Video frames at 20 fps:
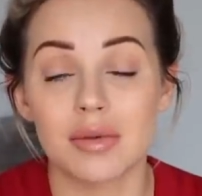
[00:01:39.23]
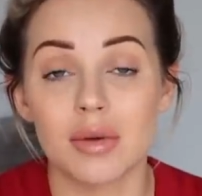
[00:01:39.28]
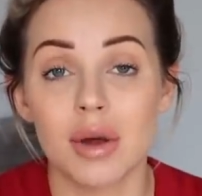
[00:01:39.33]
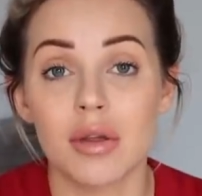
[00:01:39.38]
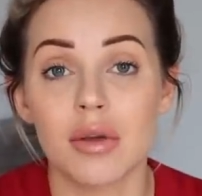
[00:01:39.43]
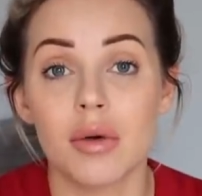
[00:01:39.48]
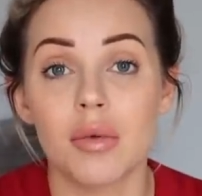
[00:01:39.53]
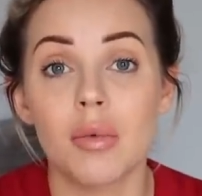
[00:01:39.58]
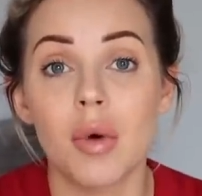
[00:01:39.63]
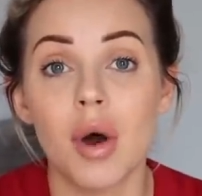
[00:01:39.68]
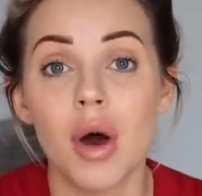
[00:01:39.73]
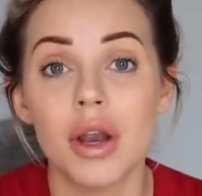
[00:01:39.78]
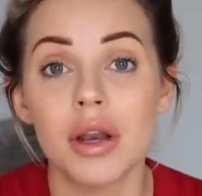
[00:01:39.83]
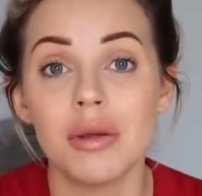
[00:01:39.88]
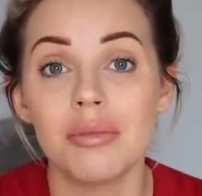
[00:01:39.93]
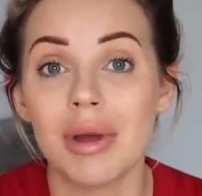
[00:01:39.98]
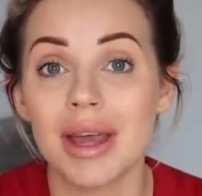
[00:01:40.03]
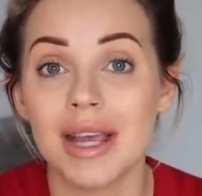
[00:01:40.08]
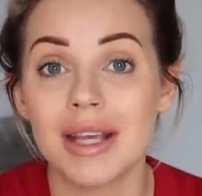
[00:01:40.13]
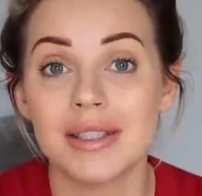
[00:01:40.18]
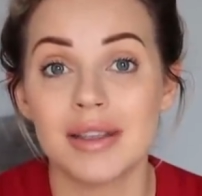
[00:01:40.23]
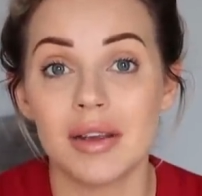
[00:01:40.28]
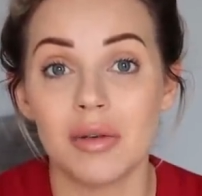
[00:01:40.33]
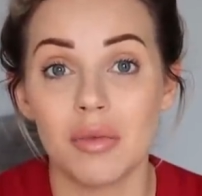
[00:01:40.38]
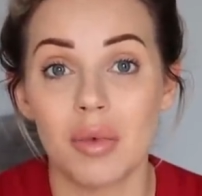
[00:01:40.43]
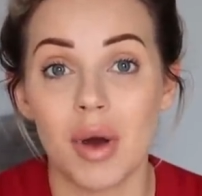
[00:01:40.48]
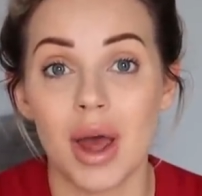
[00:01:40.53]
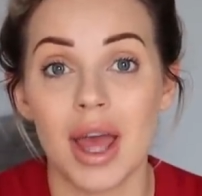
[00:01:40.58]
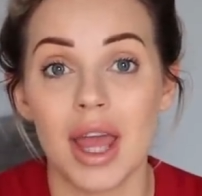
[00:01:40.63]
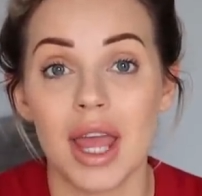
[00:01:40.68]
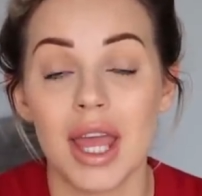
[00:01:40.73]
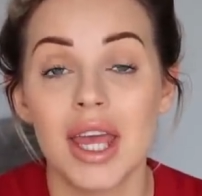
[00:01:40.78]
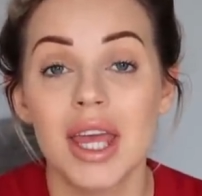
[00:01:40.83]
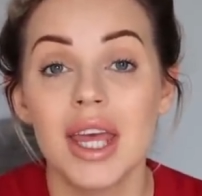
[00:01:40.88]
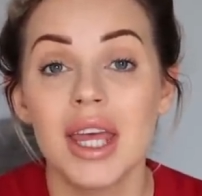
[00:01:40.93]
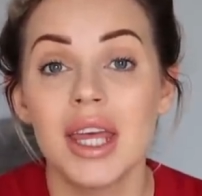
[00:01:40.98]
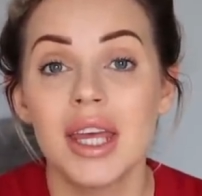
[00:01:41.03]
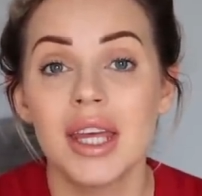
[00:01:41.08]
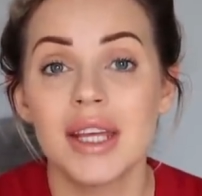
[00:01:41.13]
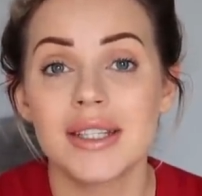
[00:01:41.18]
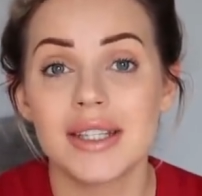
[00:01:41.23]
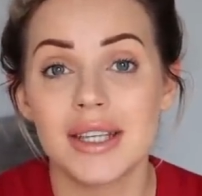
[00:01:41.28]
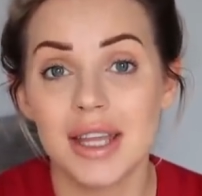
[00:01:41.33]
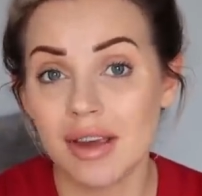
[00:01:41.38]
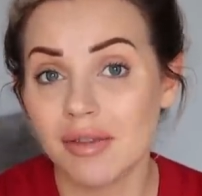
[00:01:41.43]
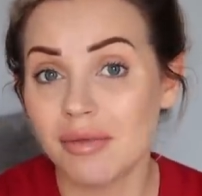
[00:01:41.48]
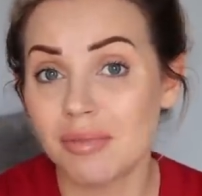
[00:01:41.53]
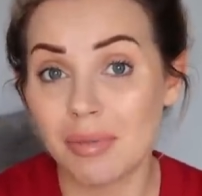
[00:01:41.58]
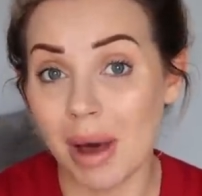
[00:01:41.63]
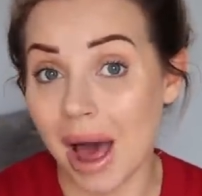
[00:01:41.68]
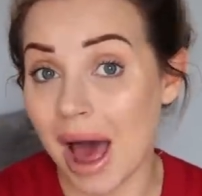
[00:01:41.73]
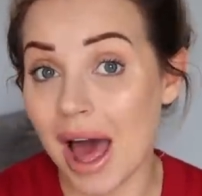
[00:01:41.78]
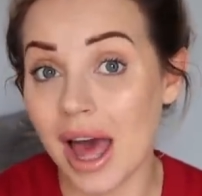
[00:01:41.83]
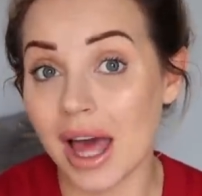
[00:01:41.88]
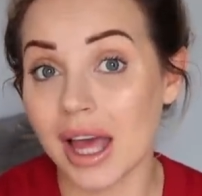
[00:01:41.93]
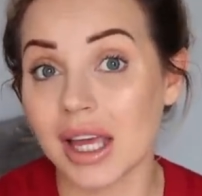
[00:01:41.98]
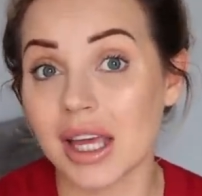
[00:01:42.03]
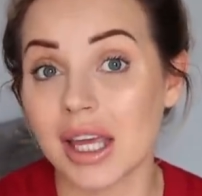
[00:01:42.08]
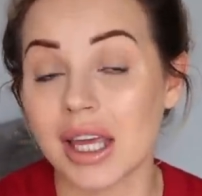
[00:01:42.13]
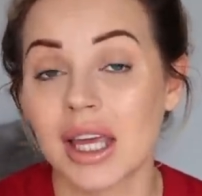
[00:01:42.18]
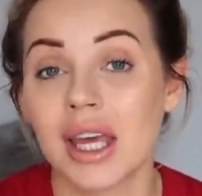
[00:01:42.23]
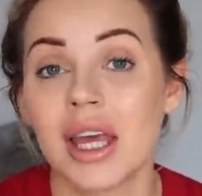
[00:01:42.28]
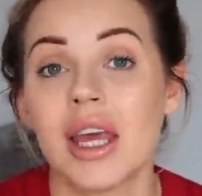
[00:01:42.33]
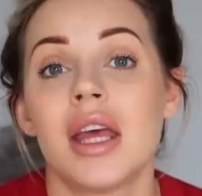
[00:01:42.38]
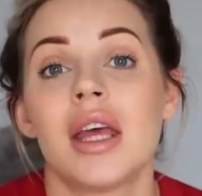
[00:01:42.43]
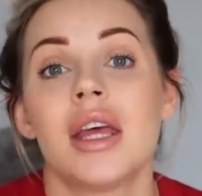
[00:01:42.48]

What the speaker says: So I thought, what an amazing way to give back,